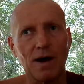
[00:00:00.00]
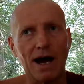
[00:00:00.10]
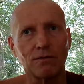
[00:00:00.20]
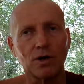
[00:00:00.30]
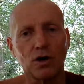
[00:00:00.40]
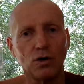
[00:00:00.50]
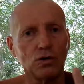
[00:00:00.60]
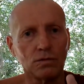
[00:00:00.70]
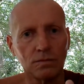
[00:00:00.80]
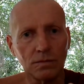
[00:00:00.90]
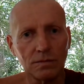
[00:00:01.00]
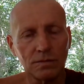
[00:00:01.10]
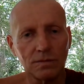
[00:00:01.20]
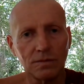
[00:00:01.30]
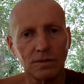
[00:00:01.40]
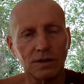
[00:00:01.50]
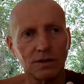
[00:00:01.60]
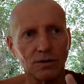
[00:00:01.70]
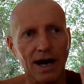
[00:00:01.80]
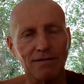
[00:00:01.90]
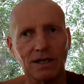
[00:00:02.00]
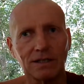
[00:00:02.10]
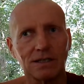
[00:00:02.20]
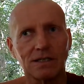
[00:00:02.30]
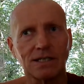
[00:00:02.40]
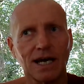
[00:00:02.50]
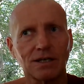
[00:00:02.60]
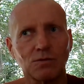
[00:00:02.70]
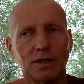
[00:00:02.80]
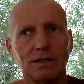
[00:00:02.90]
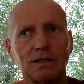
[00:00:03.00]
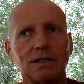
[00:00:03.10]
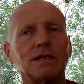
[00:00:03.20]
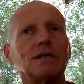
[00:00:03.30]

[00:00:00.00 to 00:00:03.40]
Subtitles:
about whom you're having sex with,